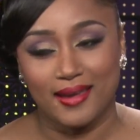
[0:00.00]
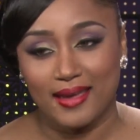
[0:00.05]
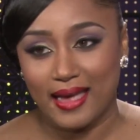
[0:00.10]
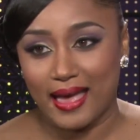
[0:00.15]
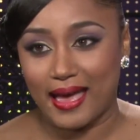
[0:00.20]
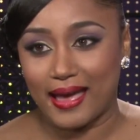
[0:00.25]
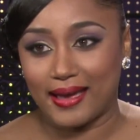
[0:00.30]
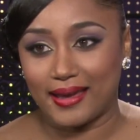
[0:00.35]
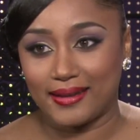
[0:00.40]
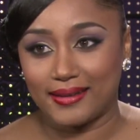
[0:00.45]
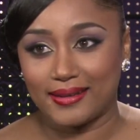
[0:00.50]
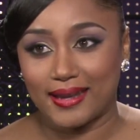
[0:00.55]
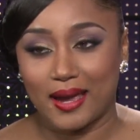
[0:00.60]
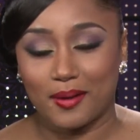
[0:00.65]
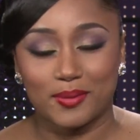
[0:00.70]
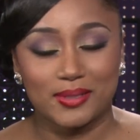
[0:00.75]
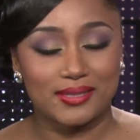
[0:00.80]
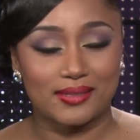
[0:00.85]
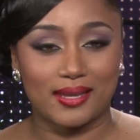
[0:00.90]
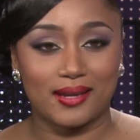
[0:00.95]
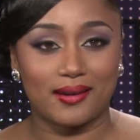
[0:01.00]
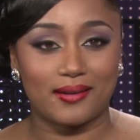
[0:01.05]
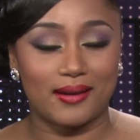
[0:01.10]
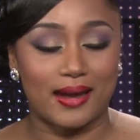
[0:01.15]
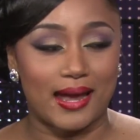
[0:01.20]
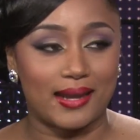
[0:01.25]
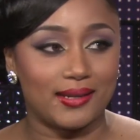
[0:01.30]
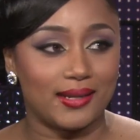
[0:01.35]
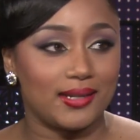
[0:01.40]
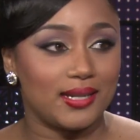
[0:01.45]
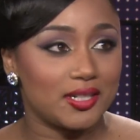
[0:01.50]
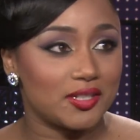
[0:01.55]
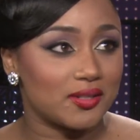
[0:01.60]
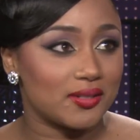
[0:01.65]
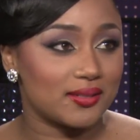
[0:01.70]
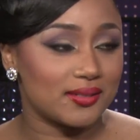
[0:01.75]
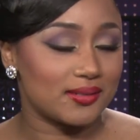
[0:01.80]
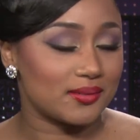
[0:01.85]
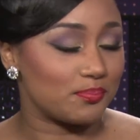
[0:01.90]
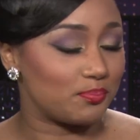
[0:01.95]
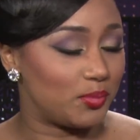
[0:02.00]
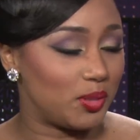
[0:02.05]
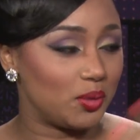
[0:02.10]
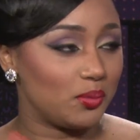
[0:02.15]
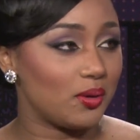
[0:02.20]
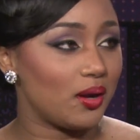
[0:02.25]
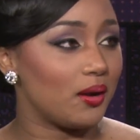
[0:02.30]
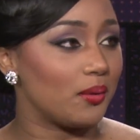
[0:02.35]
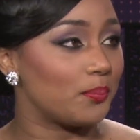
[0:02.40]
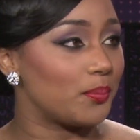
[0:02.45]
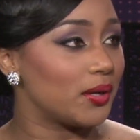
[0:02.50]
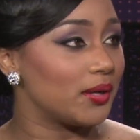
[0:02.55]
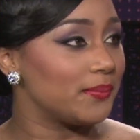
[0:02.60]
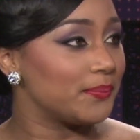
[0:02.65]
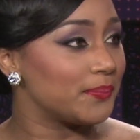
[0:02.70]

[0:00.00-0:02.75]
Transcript: And I was there, and then it just blew up.